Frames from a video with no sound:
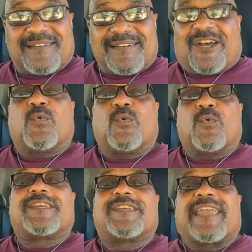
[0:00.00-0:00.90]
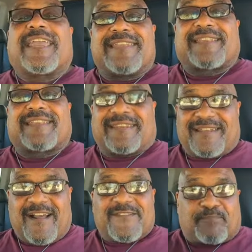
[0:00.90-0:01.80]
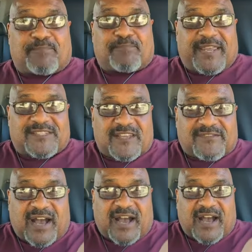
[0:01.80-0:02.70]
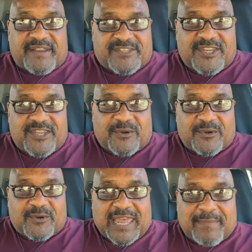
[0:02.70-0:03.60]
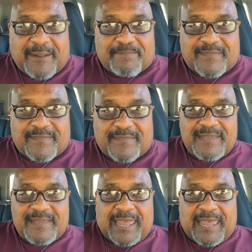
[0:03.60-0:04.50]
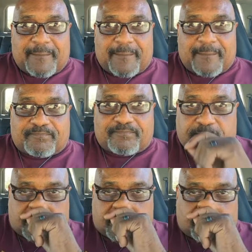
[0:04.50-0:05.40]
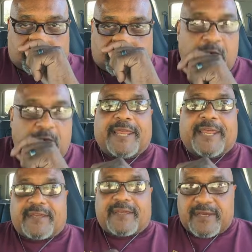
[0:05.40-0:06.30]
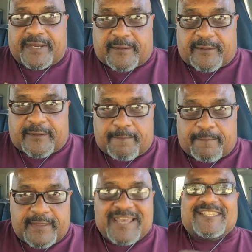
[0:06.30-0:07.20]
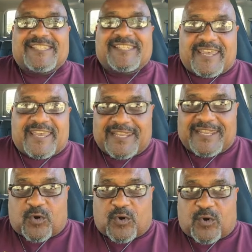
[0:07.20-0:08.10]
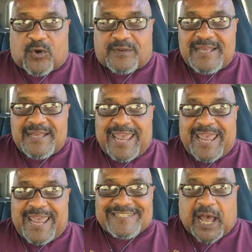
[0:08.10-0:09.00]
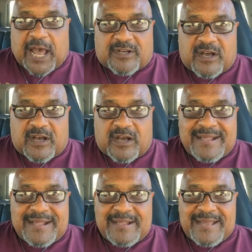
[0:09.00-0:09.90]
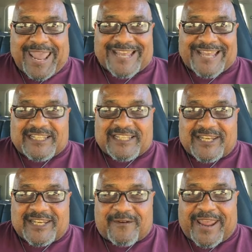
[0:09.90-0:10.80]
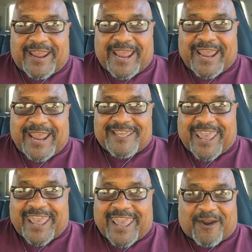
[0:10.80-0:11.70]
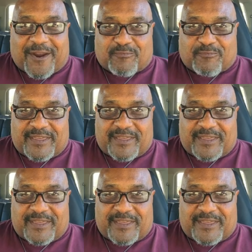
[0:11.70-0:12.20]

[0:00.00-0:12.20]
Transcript: So when you stay connected, the peace of God is in you. Amen. Amen. Uh, Glenda, Glenda, sin in the world has now become as clear as the air we breathe.